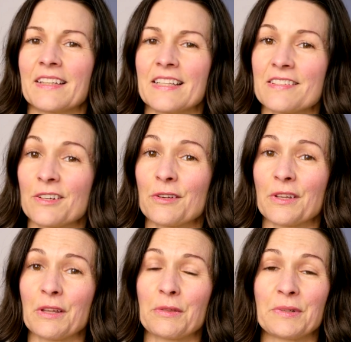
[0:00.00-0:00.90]
These are
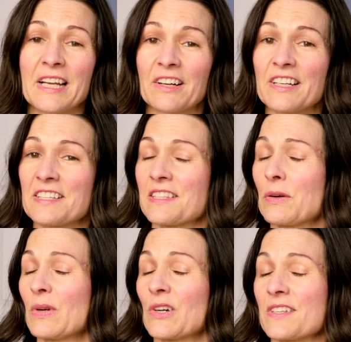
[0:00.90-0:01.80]
the 3 areas
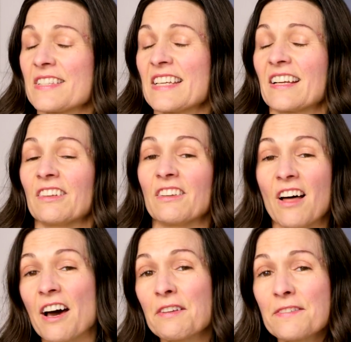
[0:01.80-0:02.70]
that we are seeing a
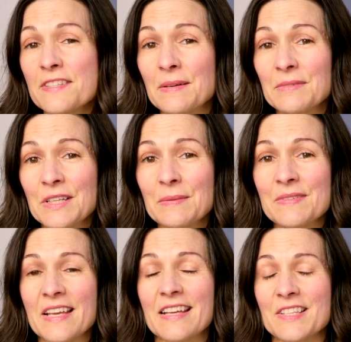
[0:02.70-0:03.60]
lot of
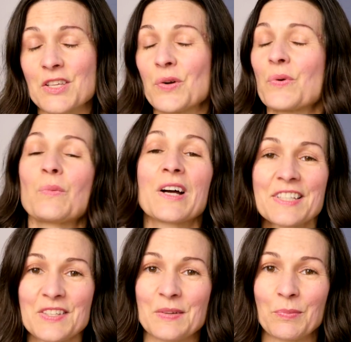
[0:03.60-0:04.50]
symptoms, and so we want
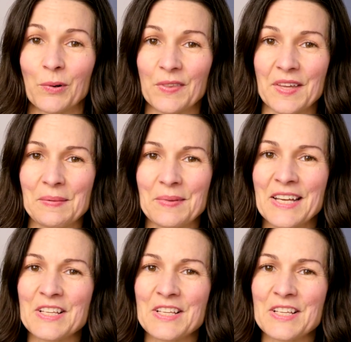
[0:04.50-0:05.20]
to support them.